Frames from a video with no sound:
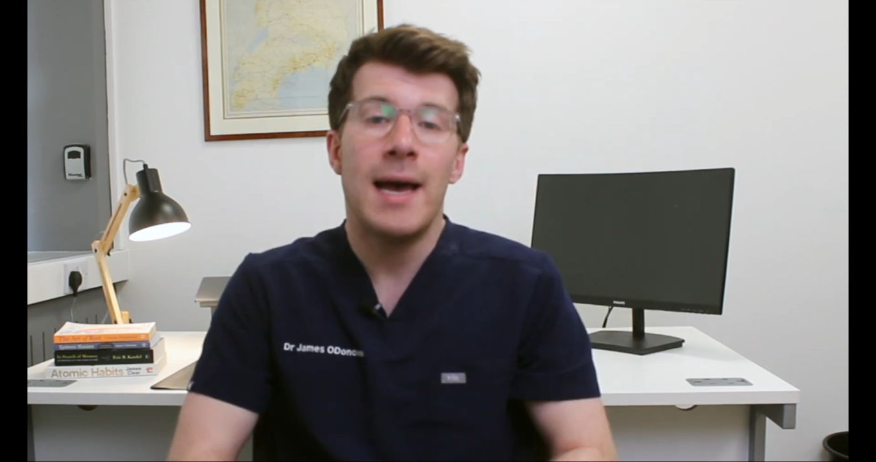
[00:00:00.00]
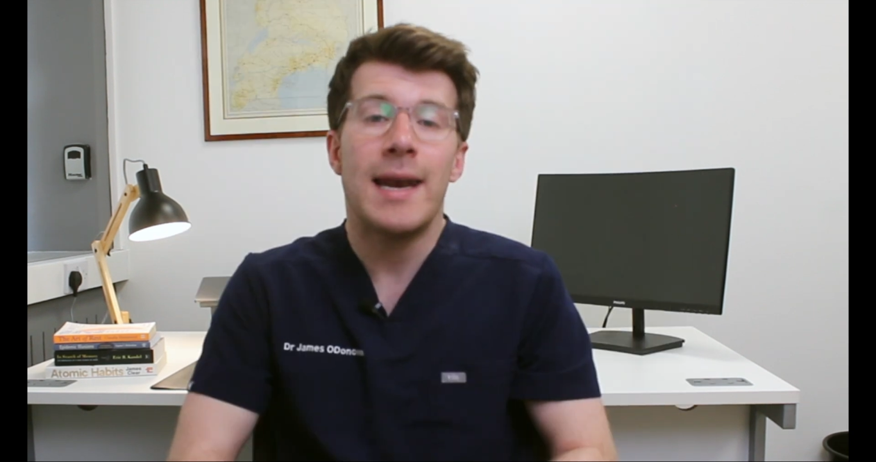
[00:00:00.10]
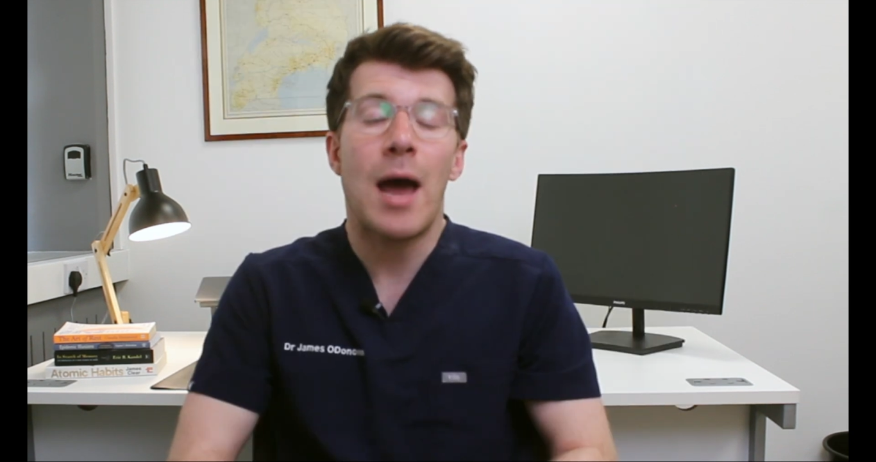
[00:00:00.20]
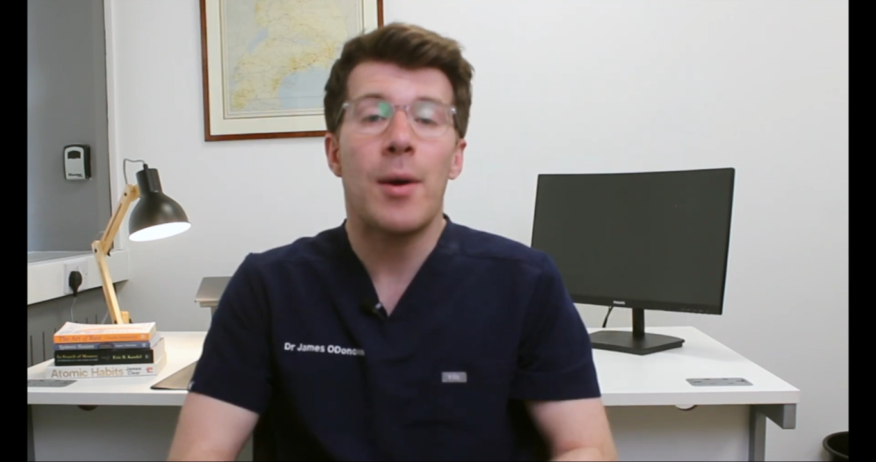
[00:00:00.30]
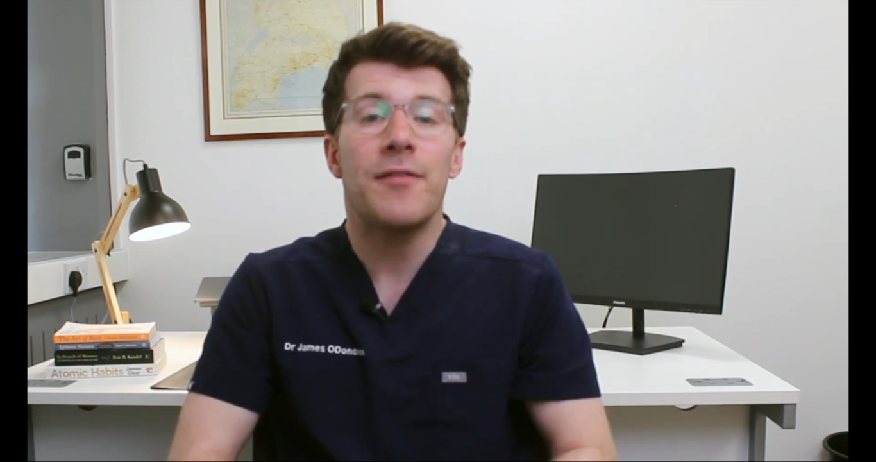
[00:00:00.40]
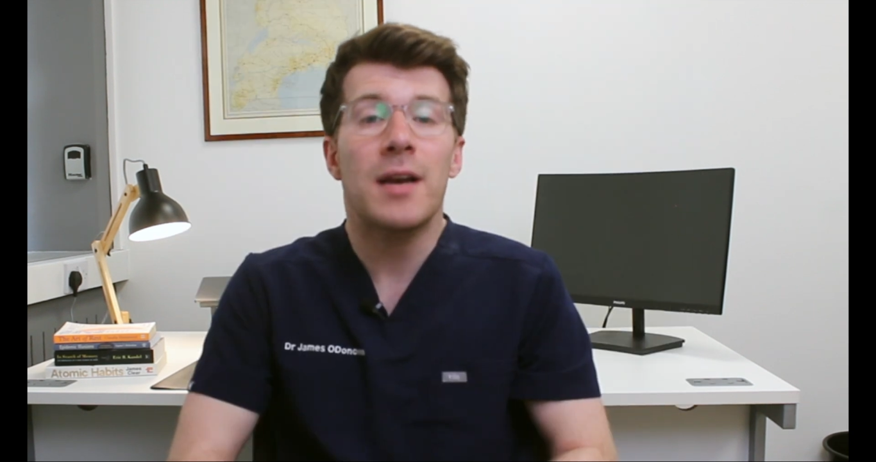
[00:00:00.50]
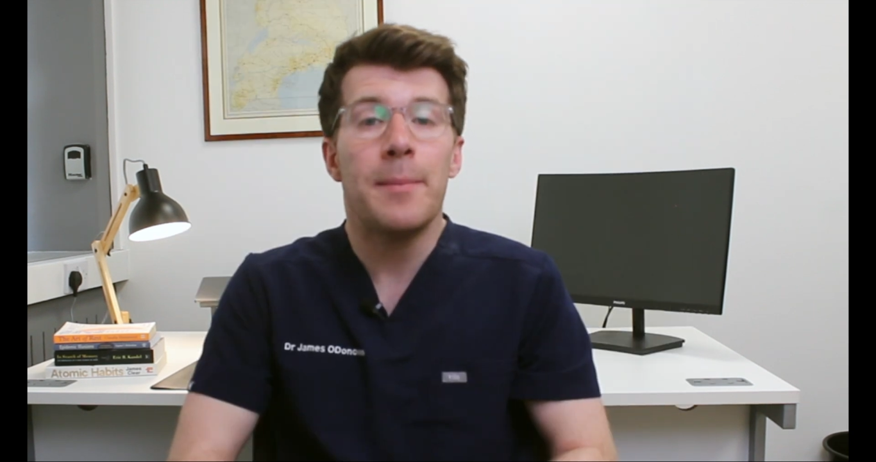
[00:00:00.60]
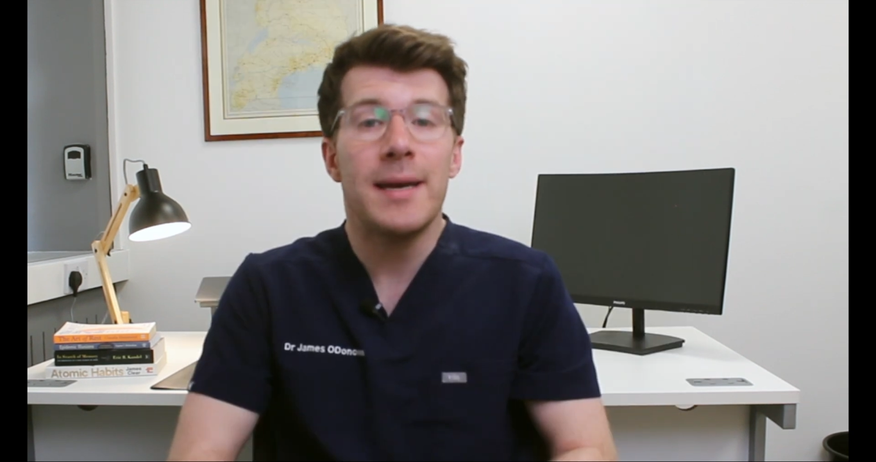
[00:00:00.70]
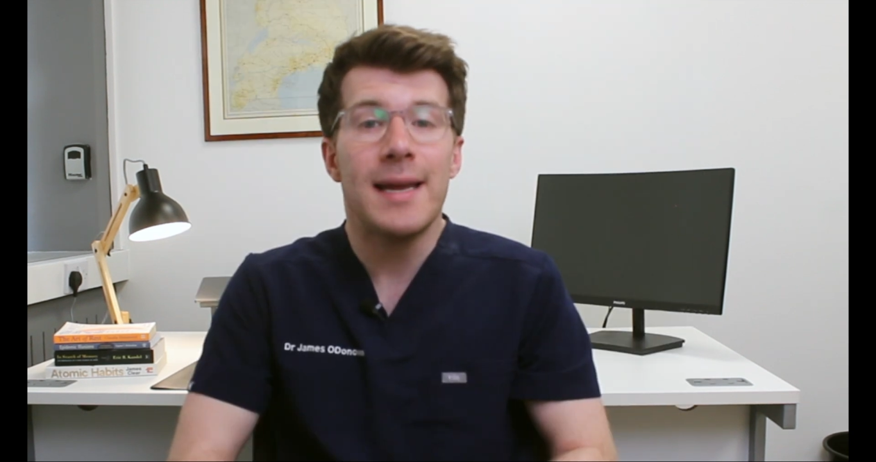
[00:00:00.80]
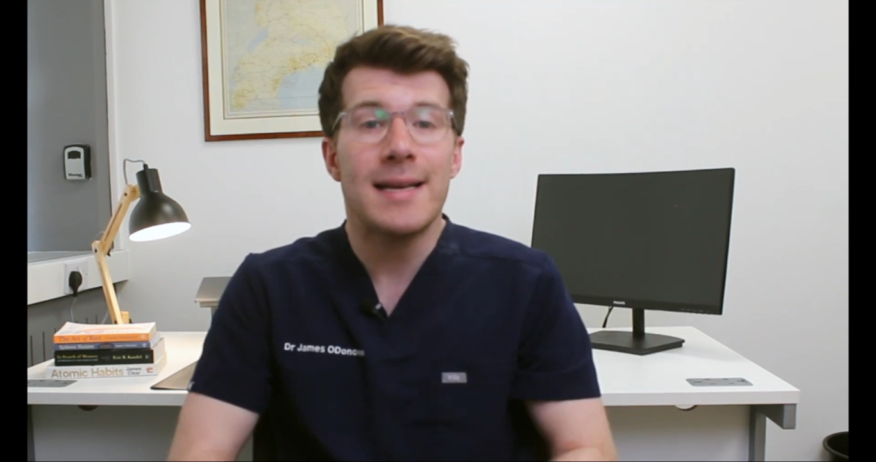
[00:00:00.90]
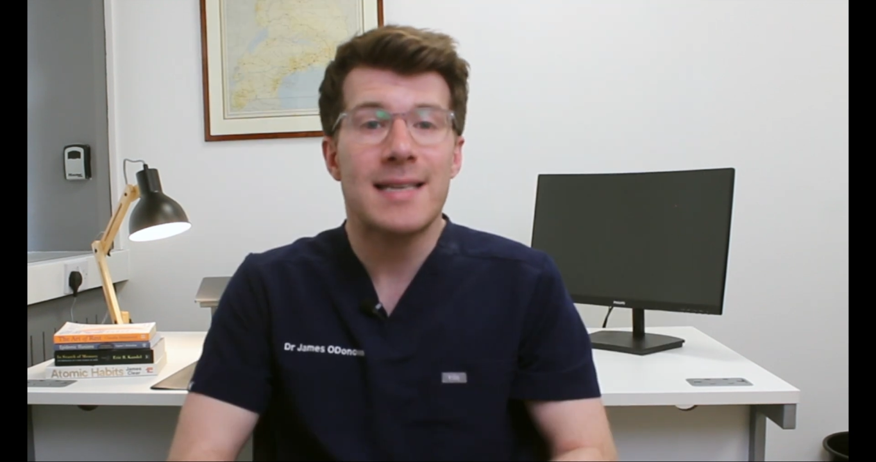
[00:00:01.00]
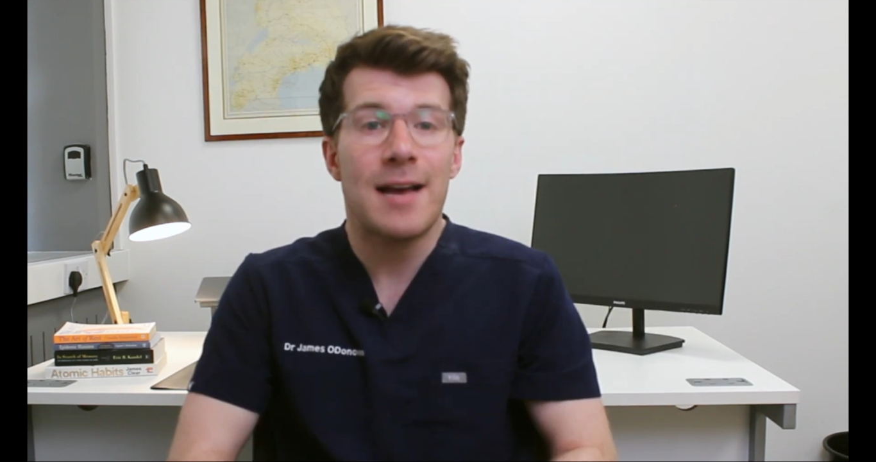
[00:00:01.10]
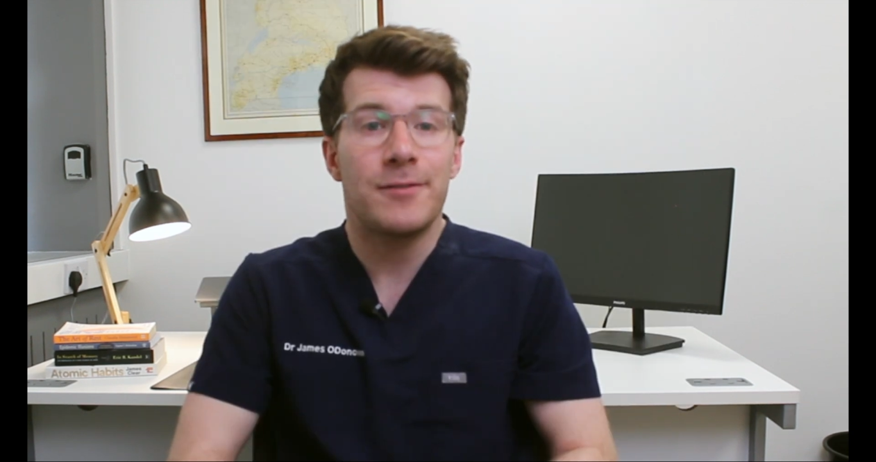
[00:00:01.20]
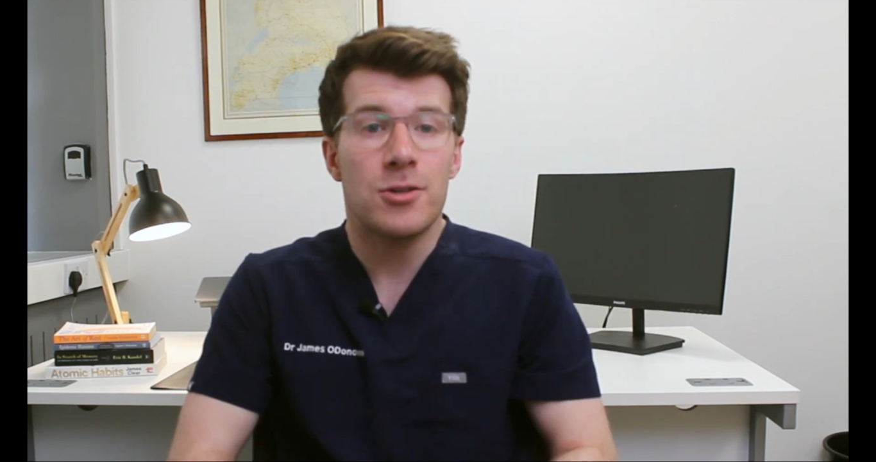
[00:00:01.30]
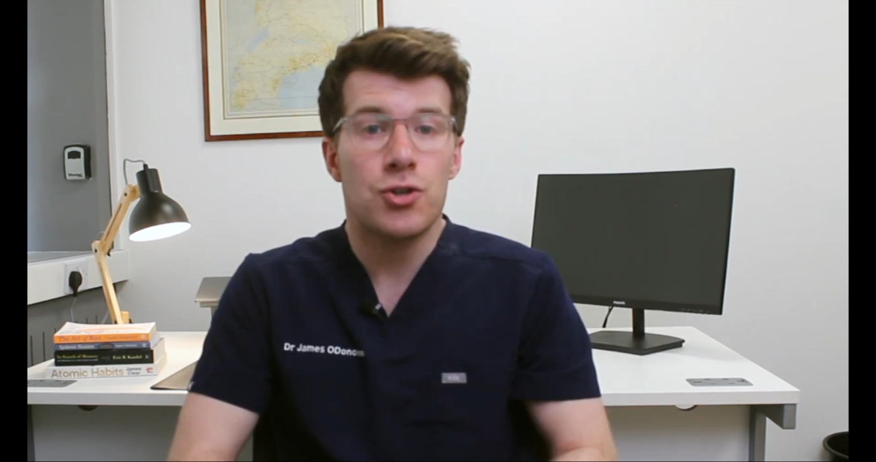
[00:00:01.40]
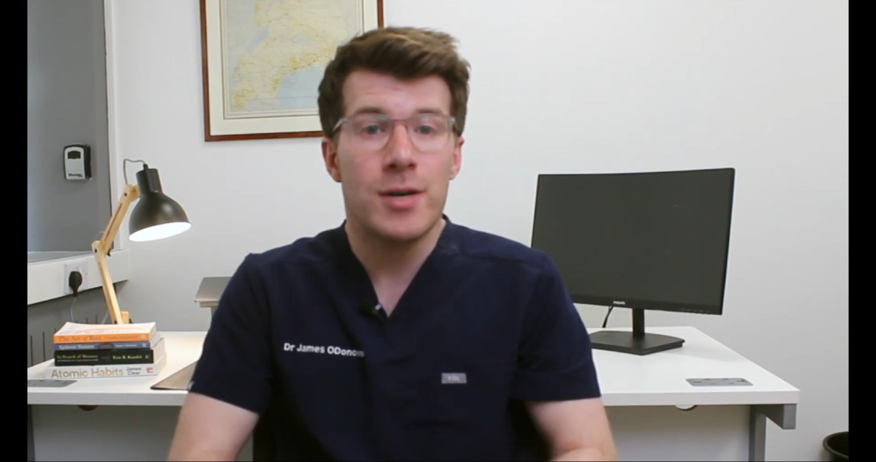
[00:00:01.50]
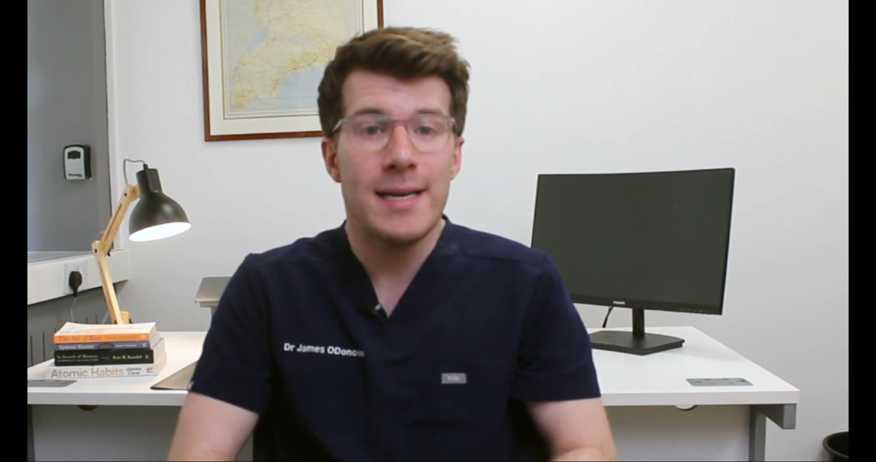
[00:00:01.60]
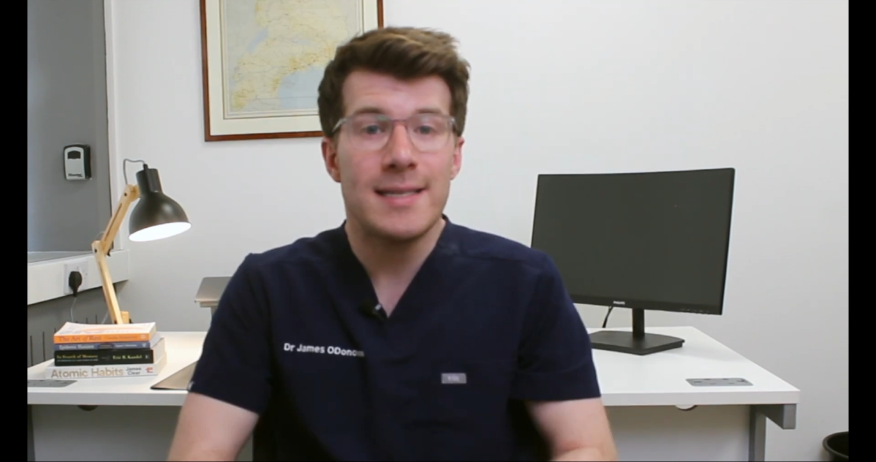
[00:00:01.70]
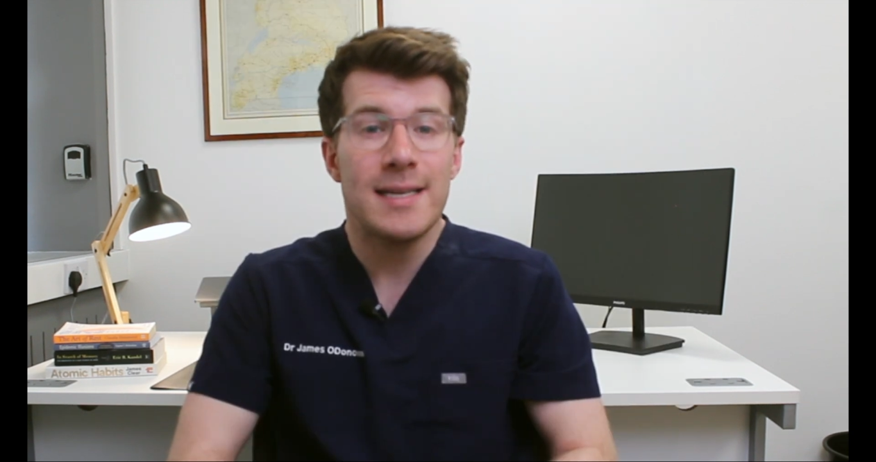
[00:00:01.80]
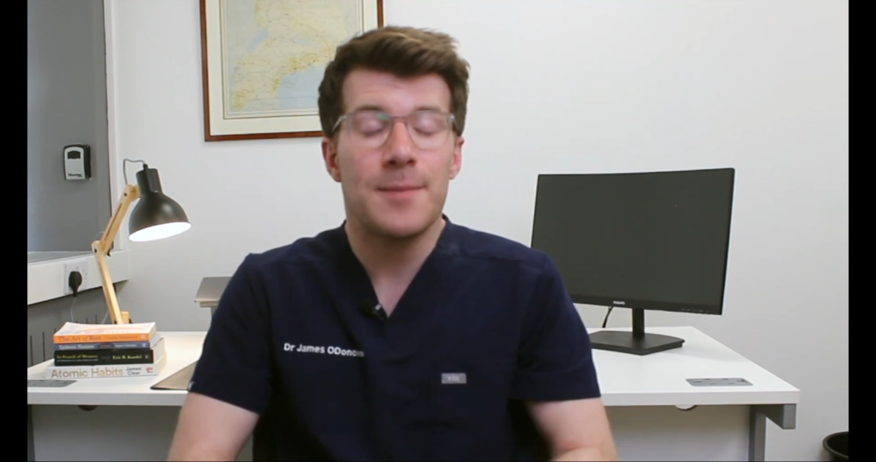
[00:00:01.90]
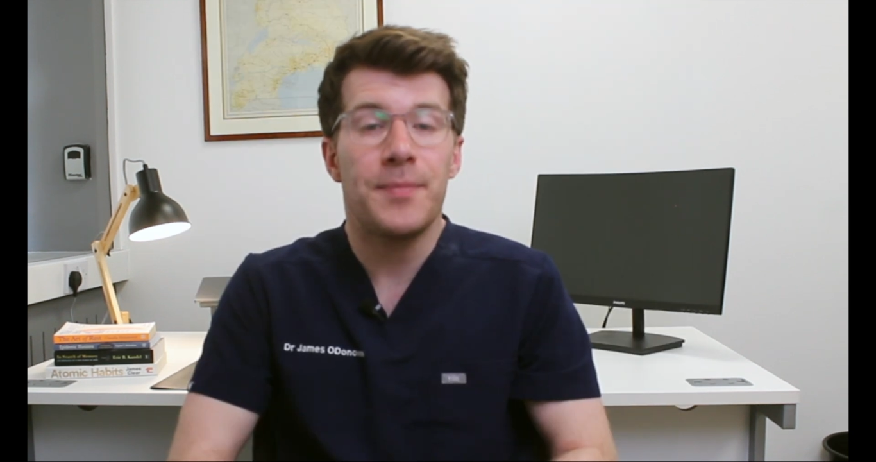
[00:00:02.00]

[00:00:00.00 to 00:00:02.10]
Now, if chlamydia is left untreated,